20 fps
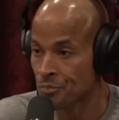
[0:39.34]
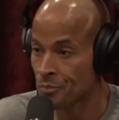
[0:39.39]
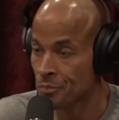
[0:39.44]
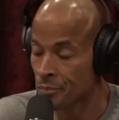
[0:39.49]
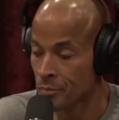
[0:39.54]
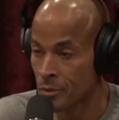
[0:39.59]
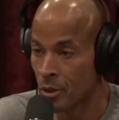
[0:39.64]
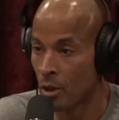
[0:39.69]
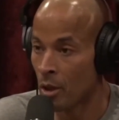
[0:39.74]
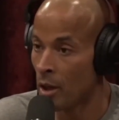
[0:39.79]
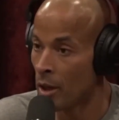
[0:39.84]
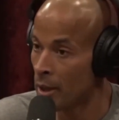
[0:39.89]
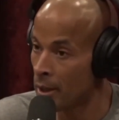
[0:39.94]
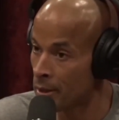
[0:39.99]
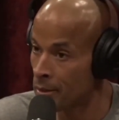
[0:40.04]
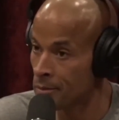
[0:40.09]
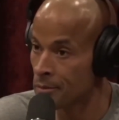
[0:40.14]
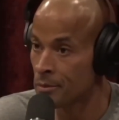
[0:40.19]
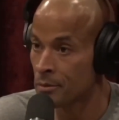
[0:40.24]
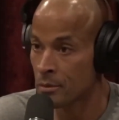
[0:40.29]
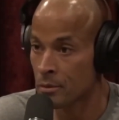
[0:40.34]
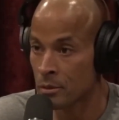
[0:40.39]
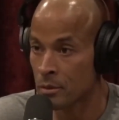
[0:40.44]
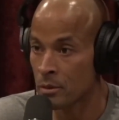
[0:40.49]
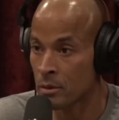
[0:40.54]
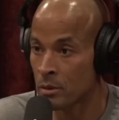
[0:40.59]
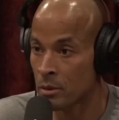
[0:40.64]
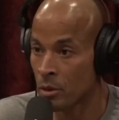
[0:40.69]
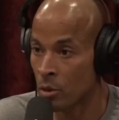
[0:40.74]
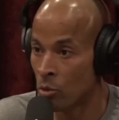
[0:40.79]
All right,
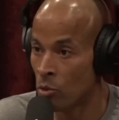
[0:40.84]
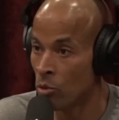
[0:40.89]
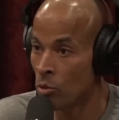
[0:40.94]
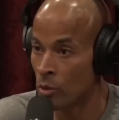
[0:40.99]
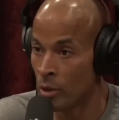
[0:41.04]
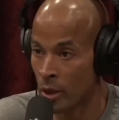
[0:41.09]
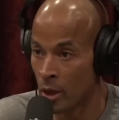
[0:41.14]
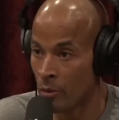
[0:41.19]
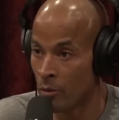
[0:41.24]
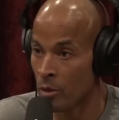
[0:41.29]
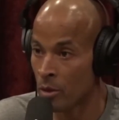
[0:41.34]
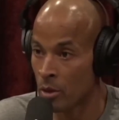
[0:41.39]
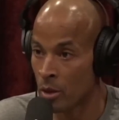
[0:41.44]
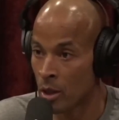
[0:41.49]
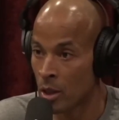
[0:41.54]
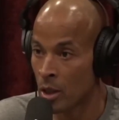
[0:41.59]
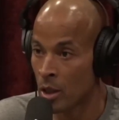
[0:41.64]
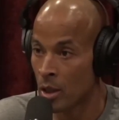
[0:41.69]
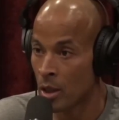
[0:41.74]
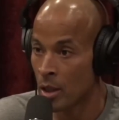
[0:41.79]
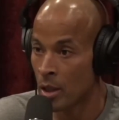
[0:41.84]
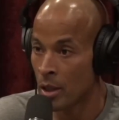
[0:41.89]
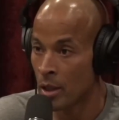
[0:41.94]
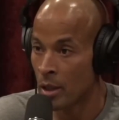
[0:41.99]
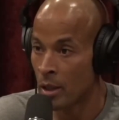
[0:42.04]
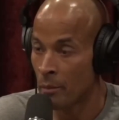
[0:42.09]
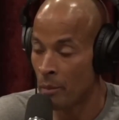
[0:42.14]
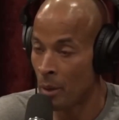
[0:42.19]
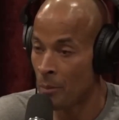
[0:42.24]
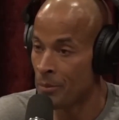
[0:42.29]
cool, whatever.
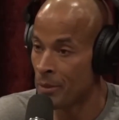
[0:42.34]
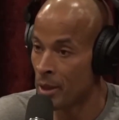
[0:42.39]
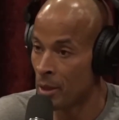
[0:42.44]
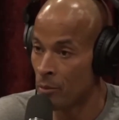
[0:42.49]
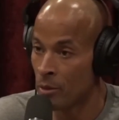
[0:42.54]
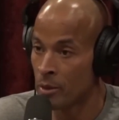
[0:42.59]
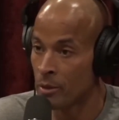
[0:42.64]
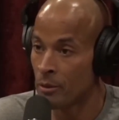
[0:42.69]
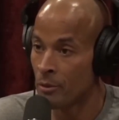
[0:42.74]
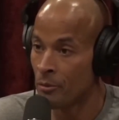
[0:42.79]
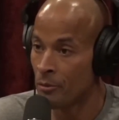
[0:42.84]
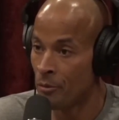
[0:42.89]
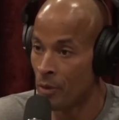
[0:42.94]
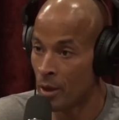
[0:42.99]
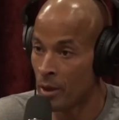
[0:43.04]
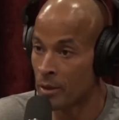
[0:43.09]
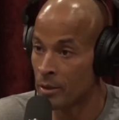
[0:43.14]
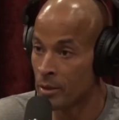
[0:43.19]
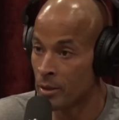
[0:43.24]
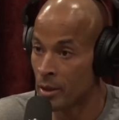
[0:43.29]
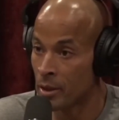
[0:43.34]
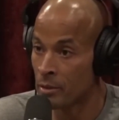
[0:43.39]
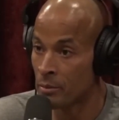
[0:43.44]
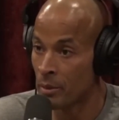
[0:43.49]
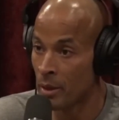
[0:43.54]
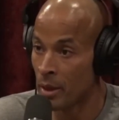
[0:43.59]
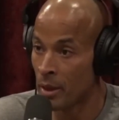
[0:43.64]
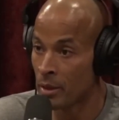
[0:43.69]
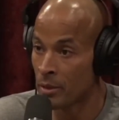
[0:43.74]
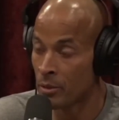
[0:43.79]
But I'm thinking, what the fuck is this,
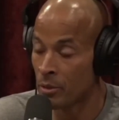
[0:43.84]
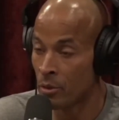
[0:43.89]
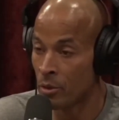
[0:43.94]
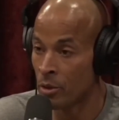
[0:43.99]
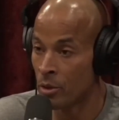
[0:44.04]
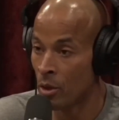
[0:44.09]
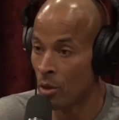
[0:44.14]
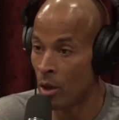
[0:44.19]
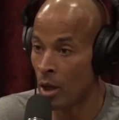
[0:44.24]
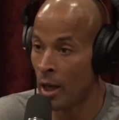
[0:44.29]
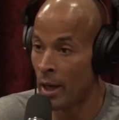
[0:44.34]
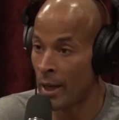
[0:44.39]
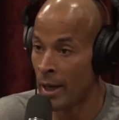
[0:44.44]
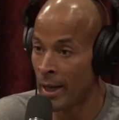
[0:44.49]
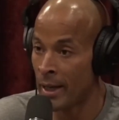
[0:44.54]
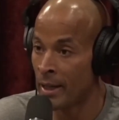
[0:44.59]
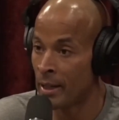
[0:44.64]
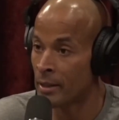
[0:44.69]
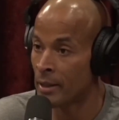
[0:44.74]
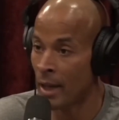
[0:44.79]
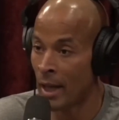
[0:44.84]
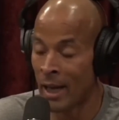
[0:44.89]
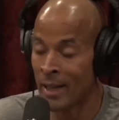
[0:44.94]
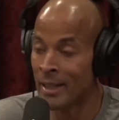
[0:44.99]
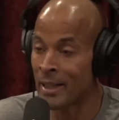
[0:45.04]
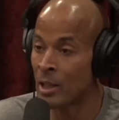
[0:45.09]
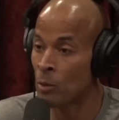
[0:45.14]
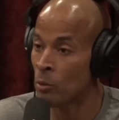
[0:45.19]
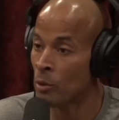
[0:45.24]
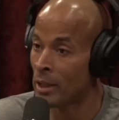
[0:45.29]
man? So, I
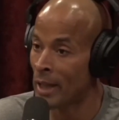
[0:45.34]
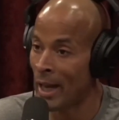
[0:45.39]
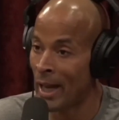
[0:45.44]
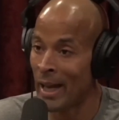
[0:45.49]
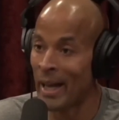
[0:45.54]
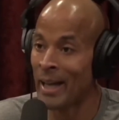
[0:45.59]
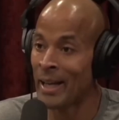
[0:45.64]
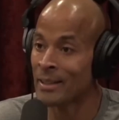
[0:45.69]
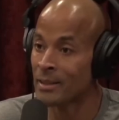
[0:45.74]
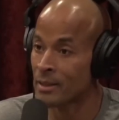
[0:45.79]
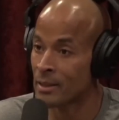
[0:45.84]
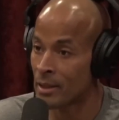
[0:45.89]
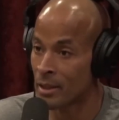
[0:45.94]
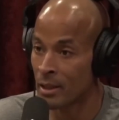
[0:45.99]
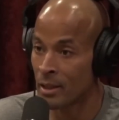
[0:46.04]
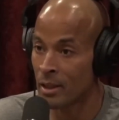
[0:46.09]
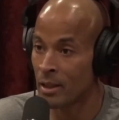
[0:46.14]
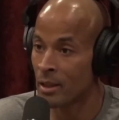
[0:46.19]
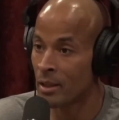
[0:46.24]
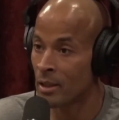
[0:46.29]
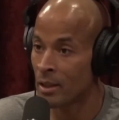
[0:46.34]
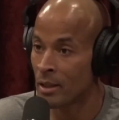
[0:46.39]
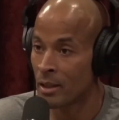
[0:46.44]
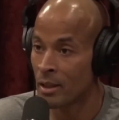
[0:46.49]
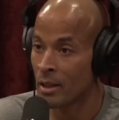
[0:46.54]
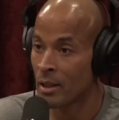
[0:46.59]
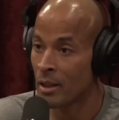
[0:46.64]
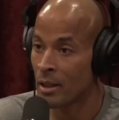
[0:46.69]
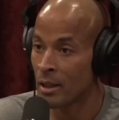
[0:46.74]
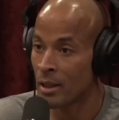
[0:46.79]
didn't want to ask,
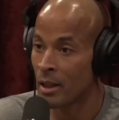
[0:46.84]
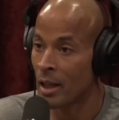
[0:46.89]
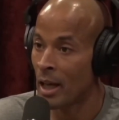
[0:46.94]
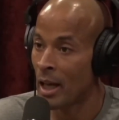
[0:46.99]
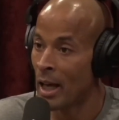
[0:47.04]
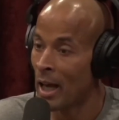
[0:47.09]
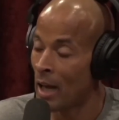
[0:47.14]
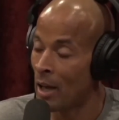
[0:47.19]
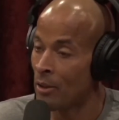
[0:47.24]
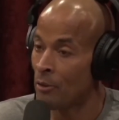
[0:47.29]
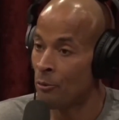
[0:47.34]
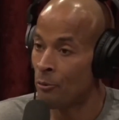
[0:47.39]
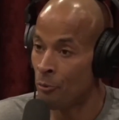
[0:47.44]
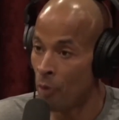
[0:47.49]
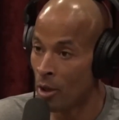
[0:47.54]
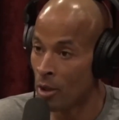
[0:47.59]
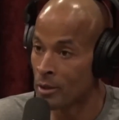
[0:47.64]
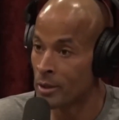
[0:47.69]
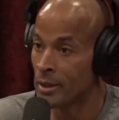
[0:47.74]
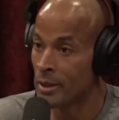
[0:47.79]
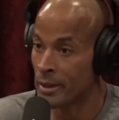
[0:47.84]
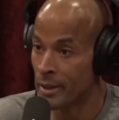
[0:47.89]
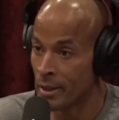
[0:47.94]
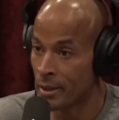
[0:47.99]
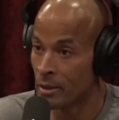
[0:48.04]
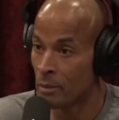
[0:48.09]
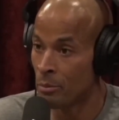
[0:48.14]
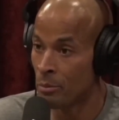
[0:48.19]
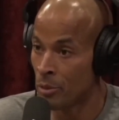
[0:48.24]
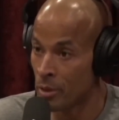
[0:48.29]
how the fuck did you get
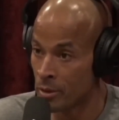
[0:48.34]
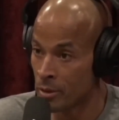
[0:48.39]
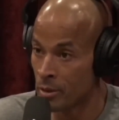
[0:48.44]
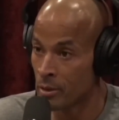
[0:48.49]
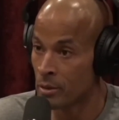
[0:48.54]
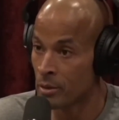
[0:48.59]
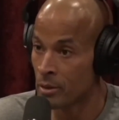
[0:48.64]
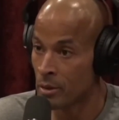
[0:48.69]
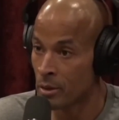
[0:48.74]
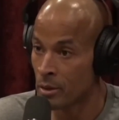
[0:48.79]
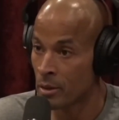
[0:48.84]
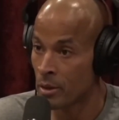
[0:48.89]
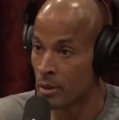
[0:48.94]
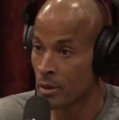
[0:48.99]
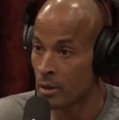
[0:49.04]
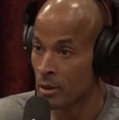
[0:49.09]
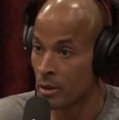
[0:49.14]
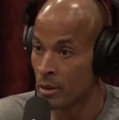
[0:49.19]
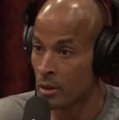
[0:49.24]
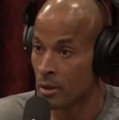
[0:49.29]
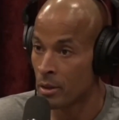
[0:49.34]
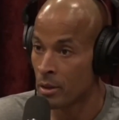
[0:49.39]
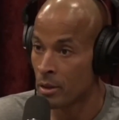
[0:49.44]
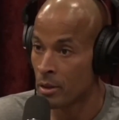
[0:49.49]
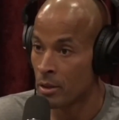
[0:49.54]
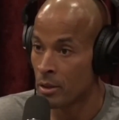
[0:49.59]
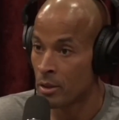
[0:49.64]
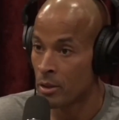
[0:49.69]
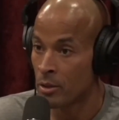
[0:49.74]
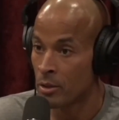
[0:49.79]
to prison?
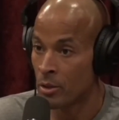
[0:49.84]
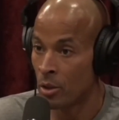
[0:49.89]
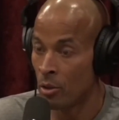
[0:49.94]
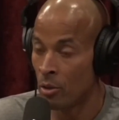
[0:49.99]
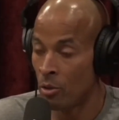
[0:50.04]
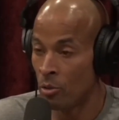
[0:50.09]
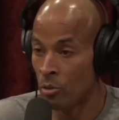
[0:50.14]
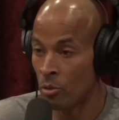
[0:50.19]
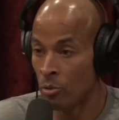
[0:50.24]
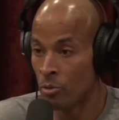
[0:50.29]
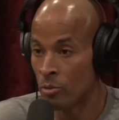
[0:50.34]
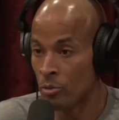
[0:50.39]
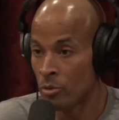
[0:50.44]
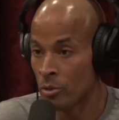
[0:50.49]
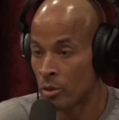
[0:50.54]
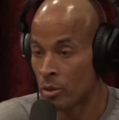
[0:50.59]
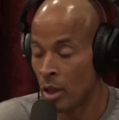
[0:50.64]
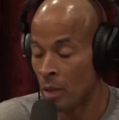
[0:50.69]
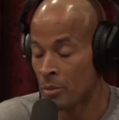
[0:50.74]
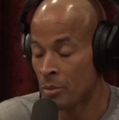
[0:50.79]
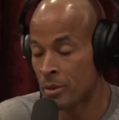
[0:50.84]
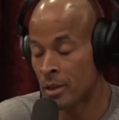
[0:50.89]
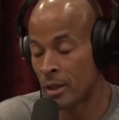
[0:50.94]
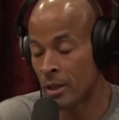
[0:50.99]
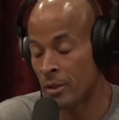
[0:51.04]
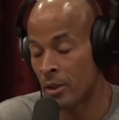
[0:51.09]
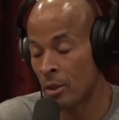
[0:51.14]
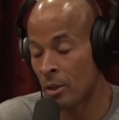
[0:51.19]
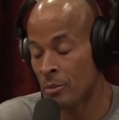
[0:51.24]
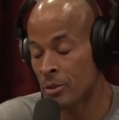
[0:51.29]
So I'm sitting
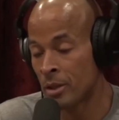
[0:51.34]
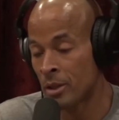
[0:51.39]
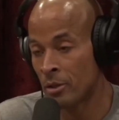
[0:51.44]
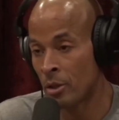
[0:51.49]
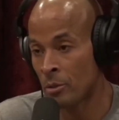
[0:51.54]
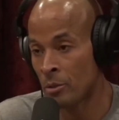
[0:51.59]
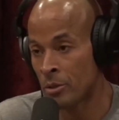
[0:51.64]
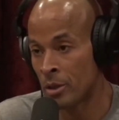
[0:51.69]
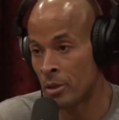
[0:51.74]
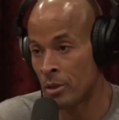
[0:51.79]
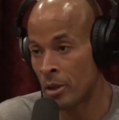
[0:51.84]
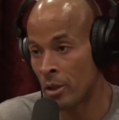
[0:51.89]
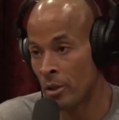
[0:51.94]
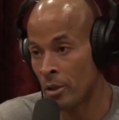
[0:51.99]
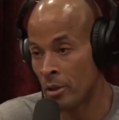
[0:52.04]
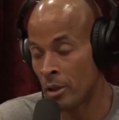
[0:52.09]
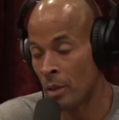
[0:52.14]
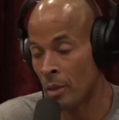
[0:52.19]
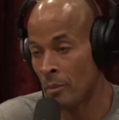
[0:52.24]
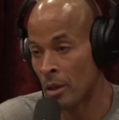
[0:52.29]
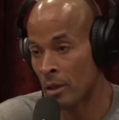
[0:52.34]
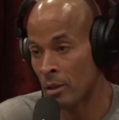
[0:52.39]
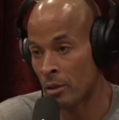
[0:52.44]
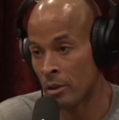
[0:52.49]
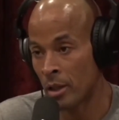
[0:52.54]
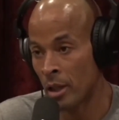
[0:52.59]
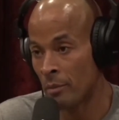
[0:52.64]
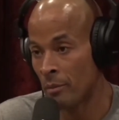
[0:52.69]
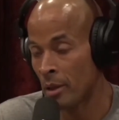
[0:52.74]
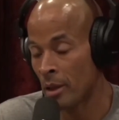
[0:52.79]
there, and I'm like,
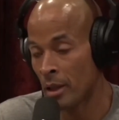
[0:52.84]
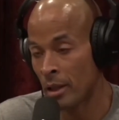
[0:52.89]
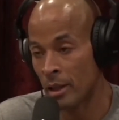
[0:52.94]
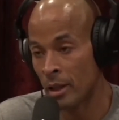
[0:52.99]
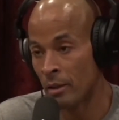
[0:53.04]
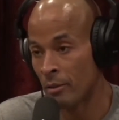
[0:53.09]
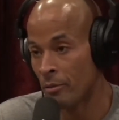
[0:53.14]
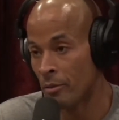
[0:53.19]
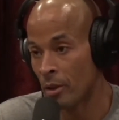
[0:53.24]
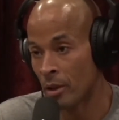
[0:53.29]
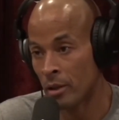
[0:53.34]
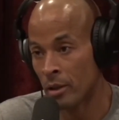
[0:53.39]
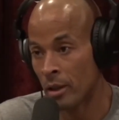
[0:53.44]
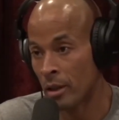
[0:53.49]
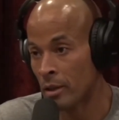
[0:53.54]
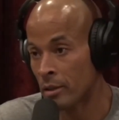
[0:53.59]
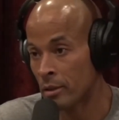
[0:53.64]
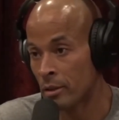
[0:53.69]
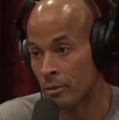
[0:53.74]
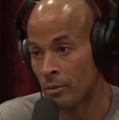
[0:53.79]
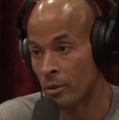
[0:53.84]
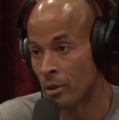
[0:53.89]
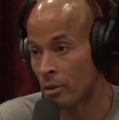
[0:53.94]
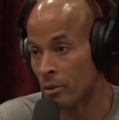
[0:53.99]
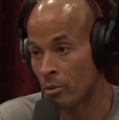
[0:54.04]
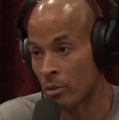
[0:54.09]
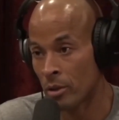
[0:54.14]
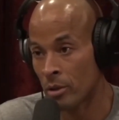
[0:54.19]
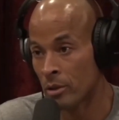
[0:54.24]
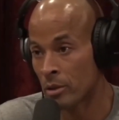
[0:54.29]
okay, man, I gotta fucking ask this fucking
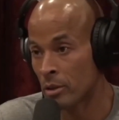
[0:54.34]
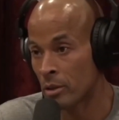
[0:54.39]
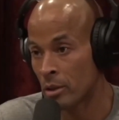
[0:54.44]
question.